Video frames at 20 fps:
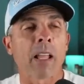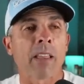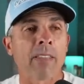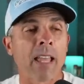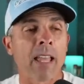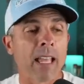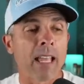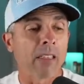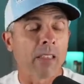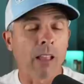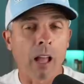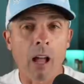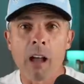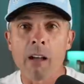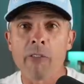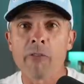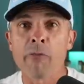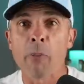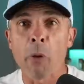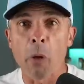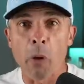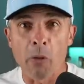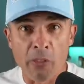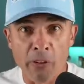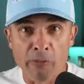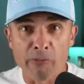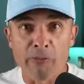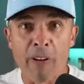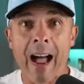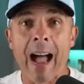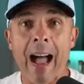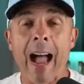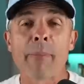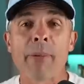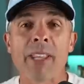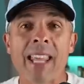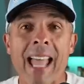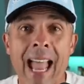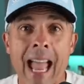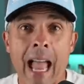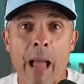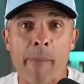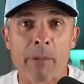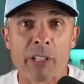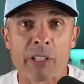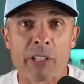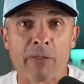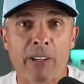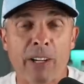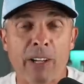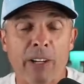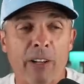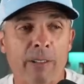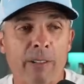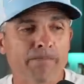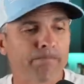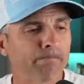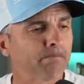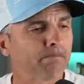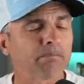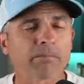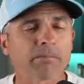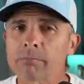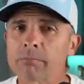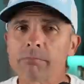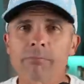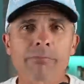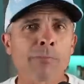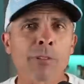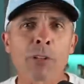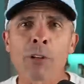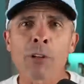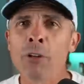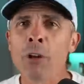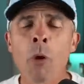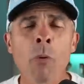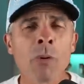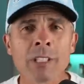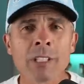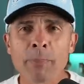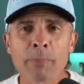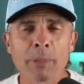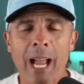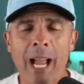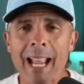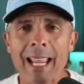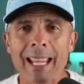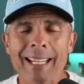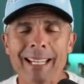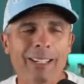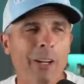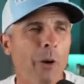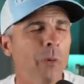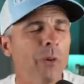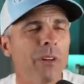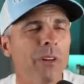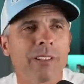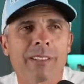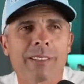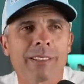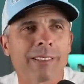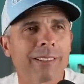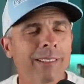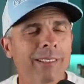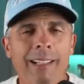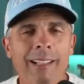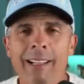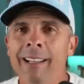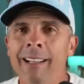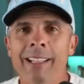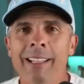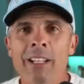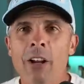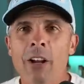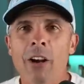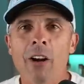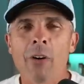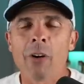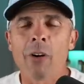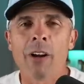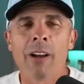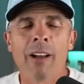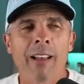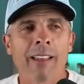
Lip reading: They love the vibe and the atmosphere. No one's uptight. No one's, you know,